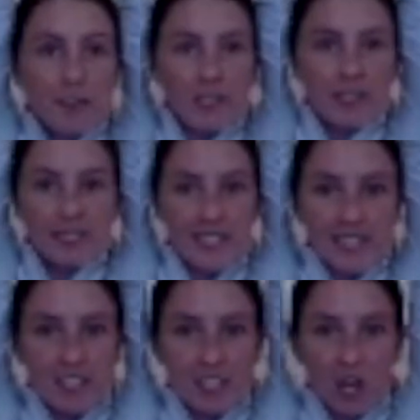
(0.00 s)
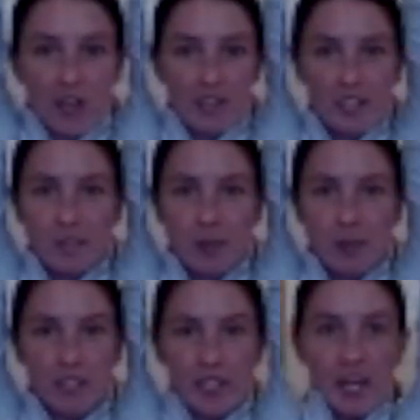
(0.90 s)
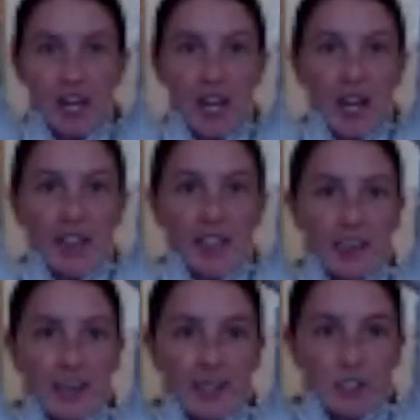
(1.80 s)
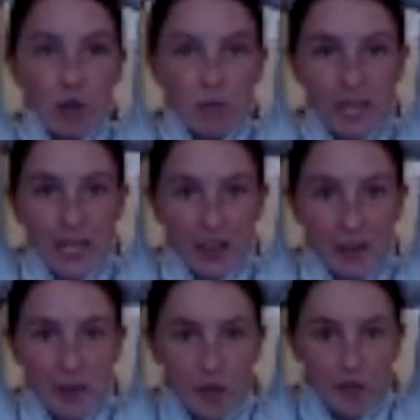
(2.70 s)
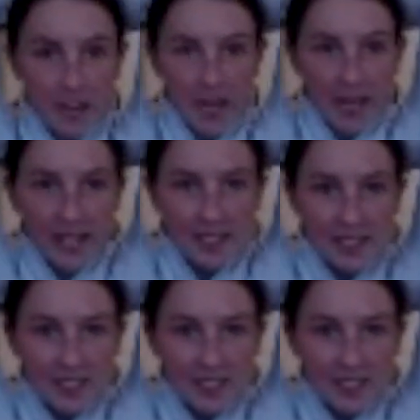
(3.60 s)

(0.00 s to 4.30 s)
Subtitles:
are going to stay tight to the body and you're going to let it drop down over the head